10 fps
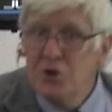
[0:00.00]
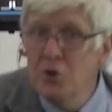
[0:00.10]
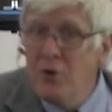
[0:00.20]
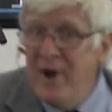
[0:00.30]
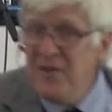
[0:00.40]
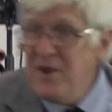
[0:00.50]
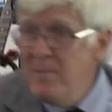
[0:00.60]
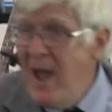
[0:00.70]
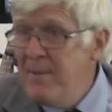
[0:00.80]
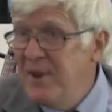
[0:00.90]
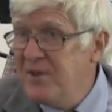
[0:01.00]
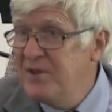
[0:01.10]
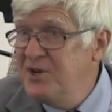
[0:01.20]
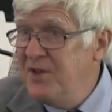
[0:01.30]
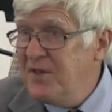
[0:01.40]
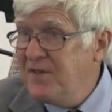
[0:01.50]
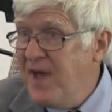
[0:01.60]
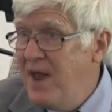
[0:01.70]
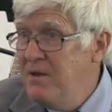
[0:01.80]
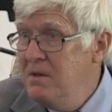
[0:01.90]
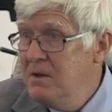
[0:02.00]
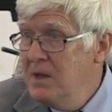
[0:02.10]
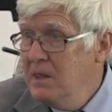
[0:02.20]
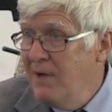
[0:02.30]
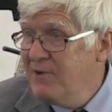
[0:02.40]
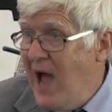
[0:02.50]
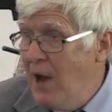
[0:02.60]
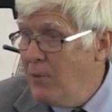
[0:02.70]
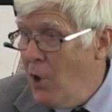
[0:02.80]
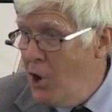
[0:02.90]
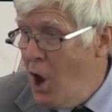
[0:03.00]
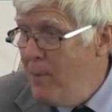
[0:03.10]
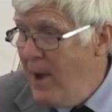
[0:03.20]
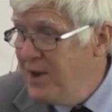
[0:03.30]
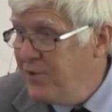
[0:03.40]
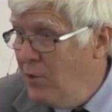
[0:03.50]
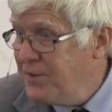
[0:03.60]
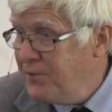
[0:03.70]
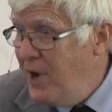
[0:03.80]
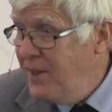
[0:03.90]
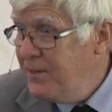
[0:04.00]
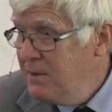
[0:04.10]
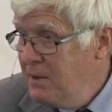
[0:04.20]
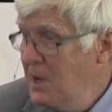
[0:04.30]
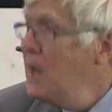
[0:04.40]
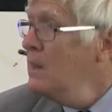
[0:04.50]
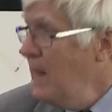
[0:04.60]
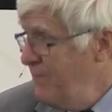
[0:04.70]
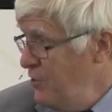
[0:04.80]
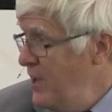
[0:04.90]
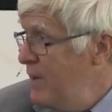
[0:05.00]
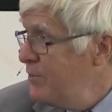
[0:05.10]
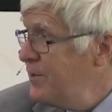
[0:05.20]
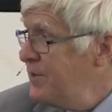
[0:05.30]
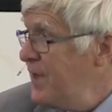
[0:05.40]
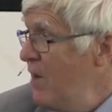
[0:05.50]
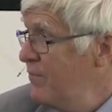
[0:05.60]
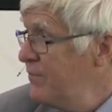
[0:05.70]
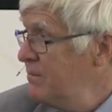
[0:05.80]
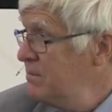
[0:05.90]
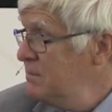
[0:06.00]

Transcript: Two greatest commandments, Jesus said love God with all your heart, mind, soul, and strength, love your neighbors yourself.